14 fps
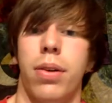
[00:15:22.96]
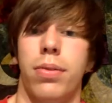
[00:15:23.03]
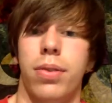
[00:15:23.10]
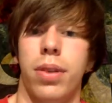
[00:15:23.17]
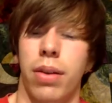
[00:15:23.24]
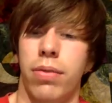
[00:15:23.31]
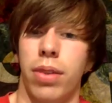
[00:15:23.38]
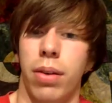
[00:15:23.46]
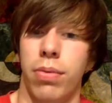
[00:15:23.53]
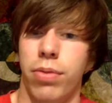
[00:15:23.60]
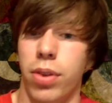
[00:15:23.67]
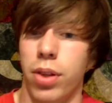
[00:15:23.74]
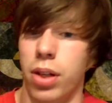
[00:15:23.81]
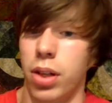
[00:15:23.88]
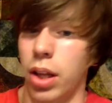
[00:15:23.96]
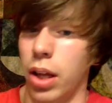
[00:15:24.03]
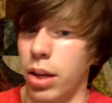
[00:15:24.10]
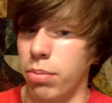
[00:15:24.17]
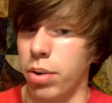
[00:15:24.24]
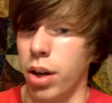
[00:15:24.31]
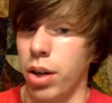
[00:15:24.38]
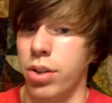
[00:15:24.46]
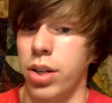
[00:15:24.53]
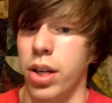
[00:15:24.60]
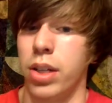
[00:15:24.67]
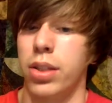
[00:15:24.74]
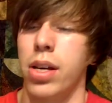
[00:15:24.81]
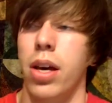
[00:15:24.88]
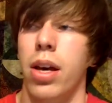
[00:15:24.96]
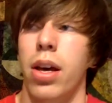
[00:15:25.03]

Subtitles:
have time for the client project,